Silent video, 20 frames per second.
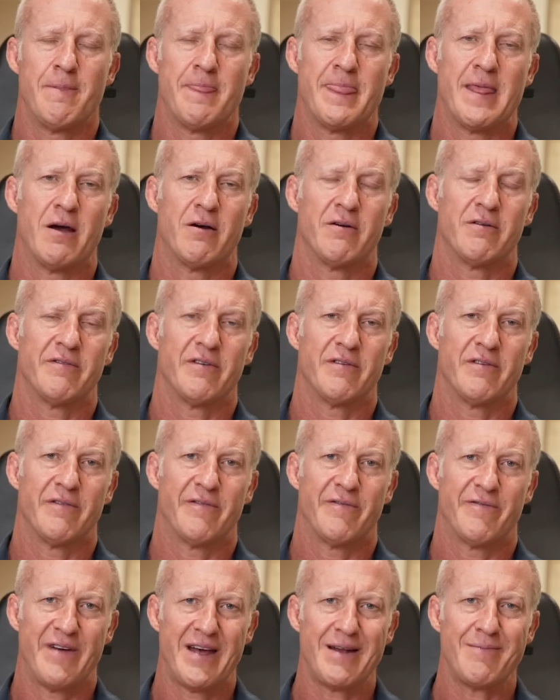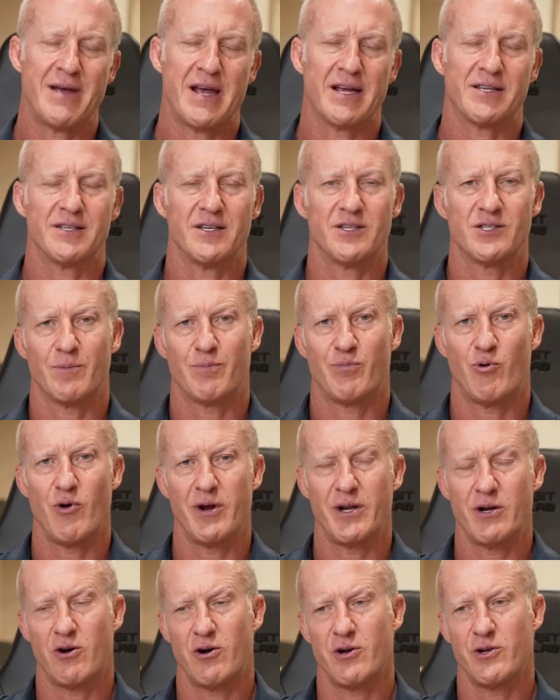Now, fat max is a
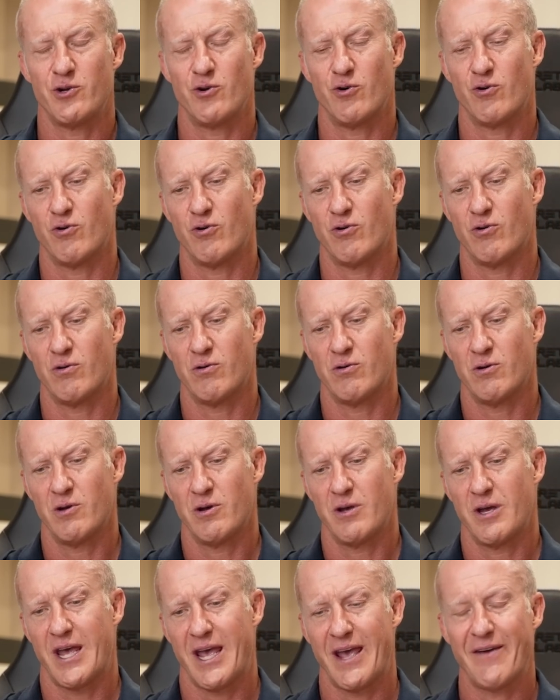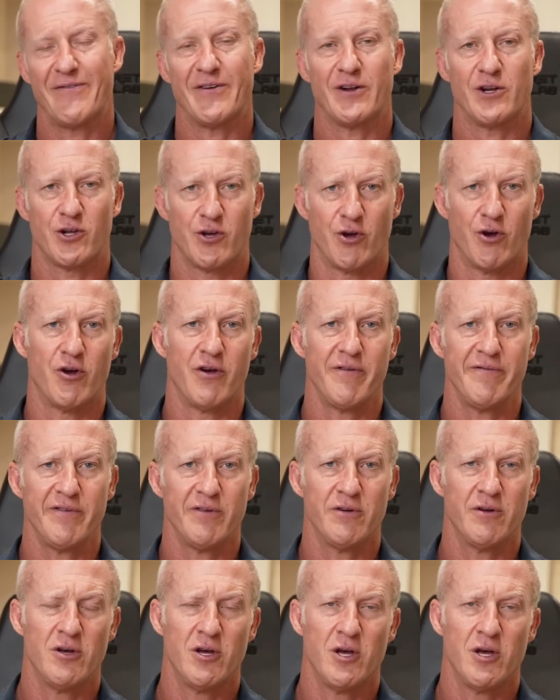point on your effort curve